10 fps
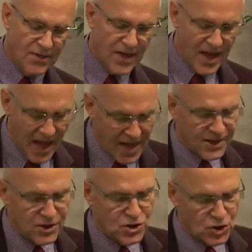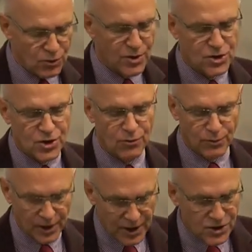They added Jewish
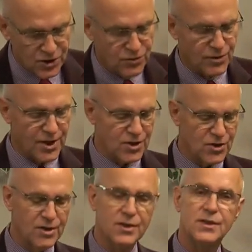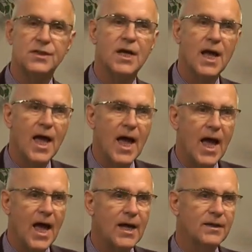religious traditions
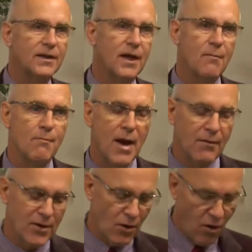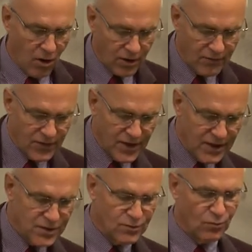and married all of
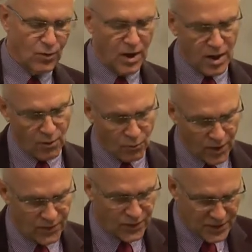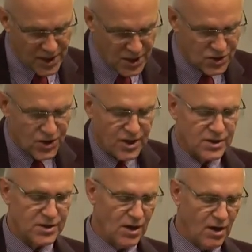this with the
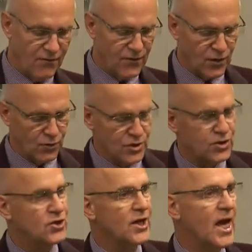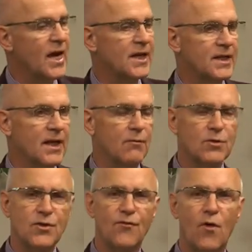teachings of Christianity. It
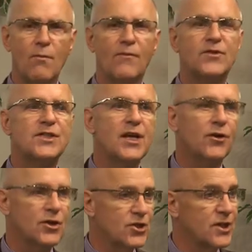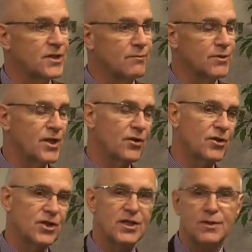was a form of synergism.
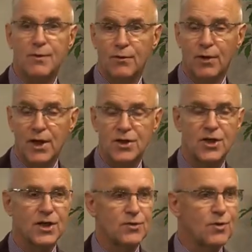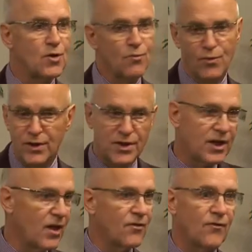Synergism in religion is when you bring
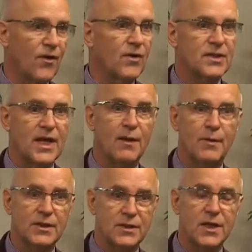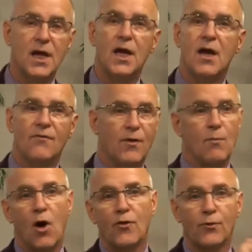together various elements from
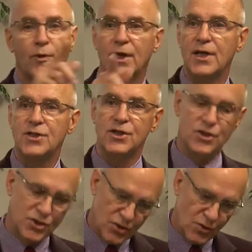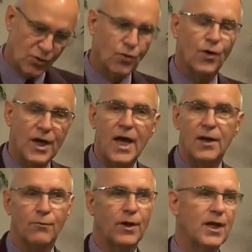other religions to create
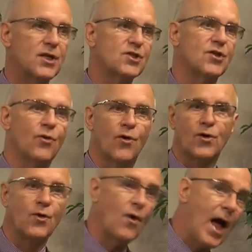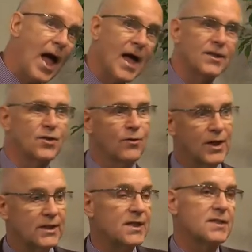a religion, or you add to an
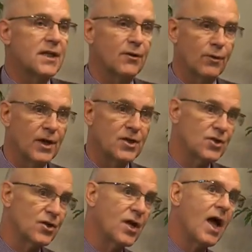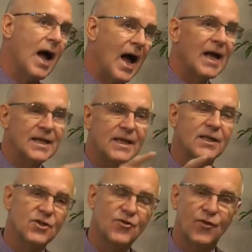existing religion ideas